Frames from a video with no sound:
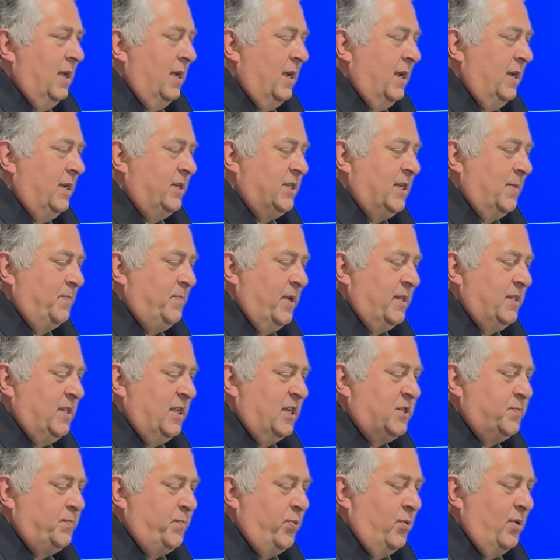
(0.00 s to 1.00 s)
He's simply at
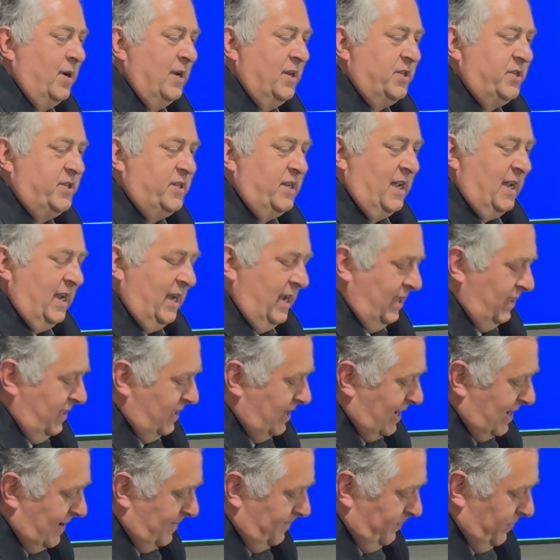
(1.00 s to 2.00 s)
this point saying
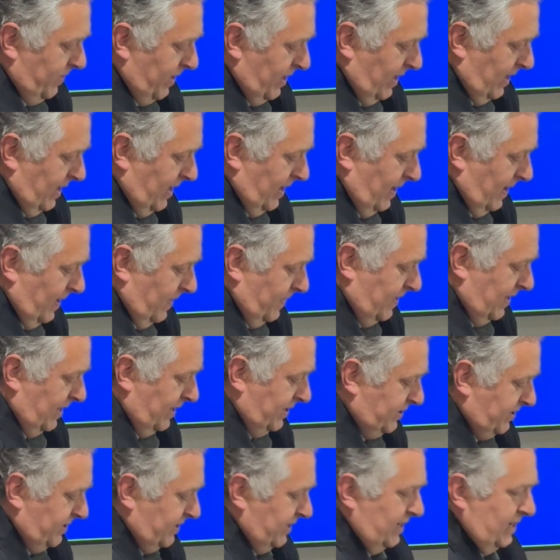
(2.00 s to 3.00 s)
that
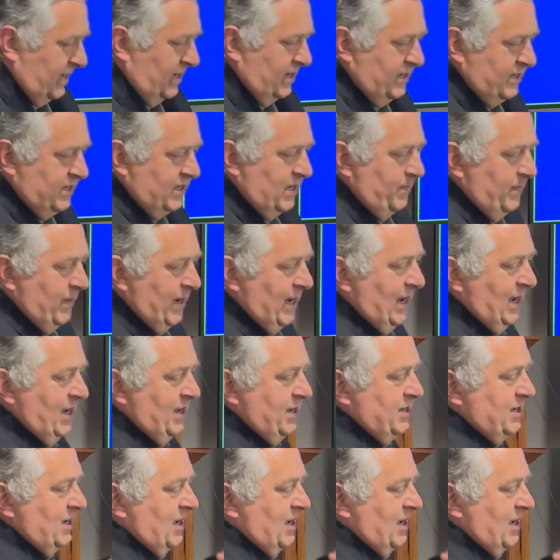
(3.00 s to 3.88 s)
this is the means